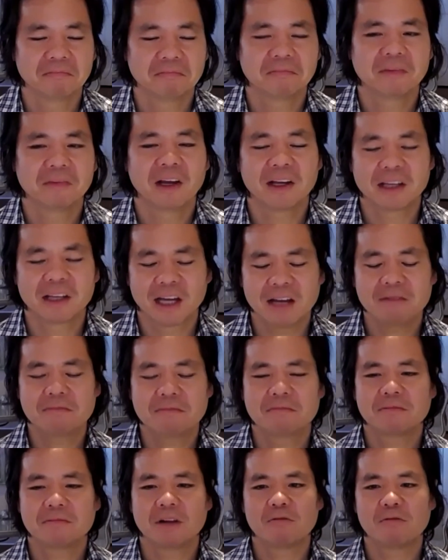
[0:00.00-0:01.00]
Okay,
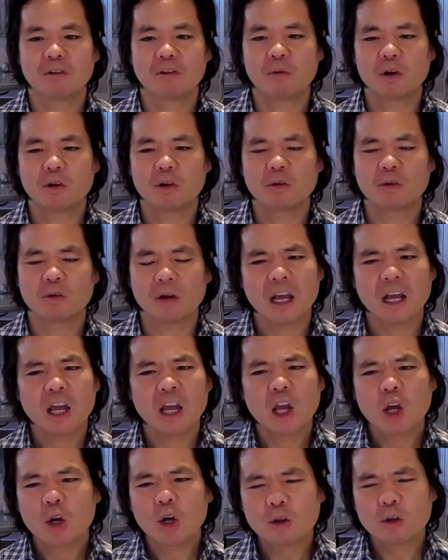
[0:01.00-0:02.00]
no, very good. And
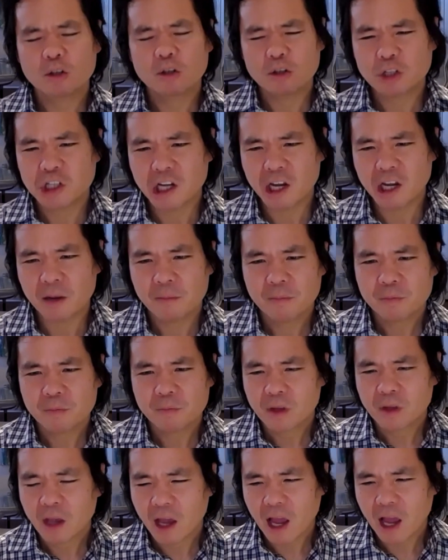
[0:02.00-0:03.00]
could you share
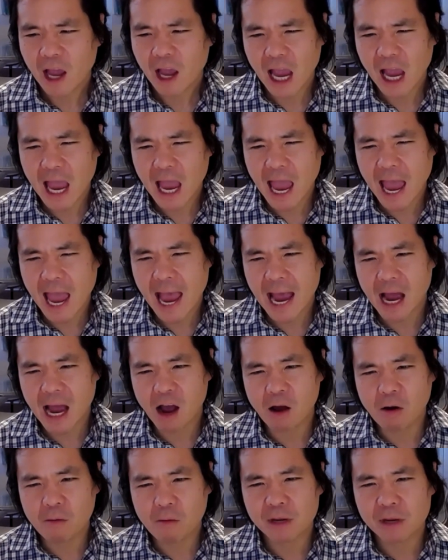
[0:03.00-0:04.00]
how
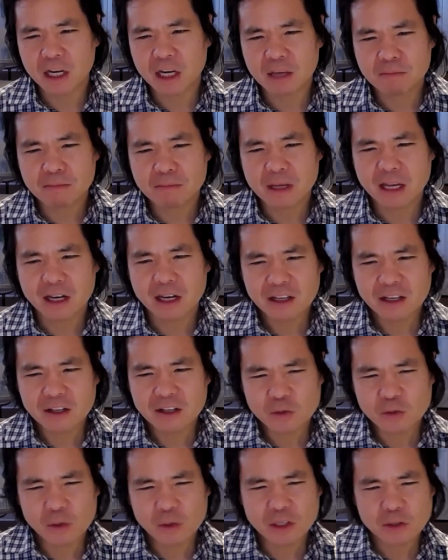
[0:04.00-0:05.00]
many meetings?
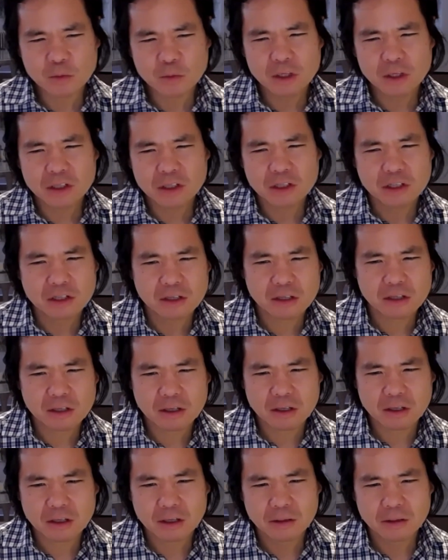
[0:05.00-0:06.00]
What's
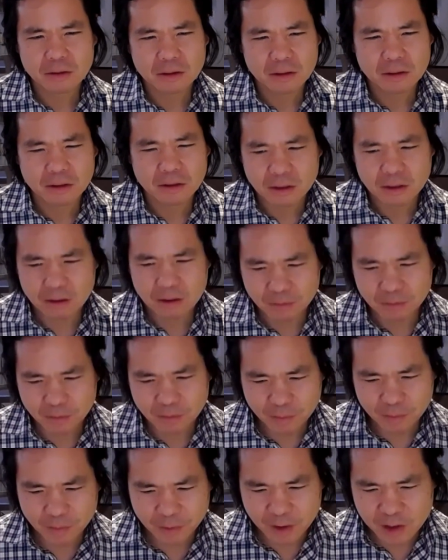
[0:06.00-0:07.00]
the
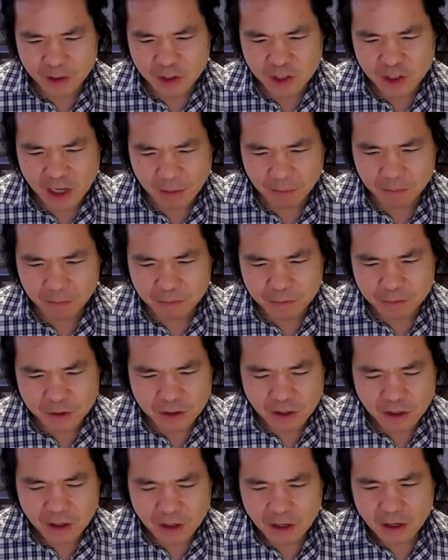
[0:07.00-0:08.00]
steps
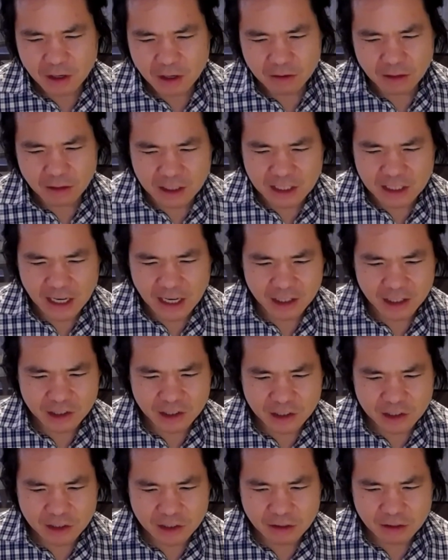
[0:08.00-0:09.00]
that
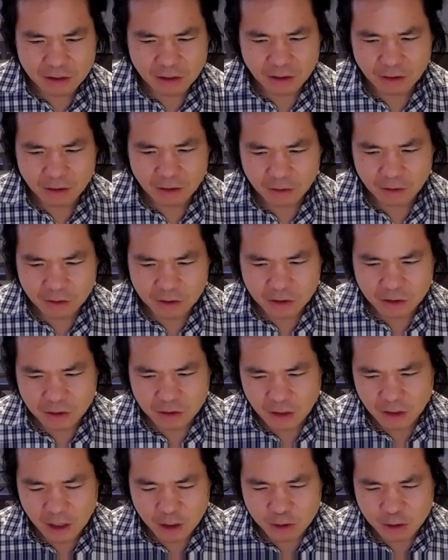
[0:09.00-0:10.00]
takes? That
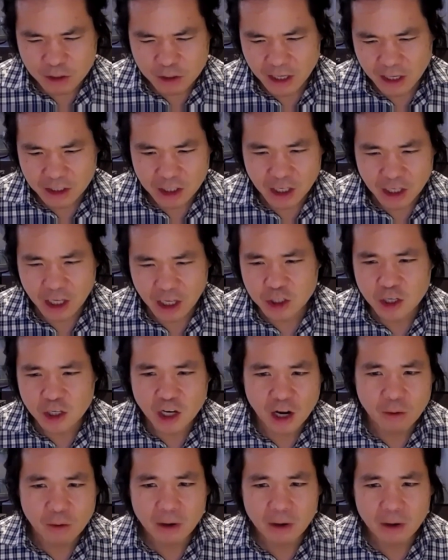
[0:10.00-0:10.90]
you take to get to know a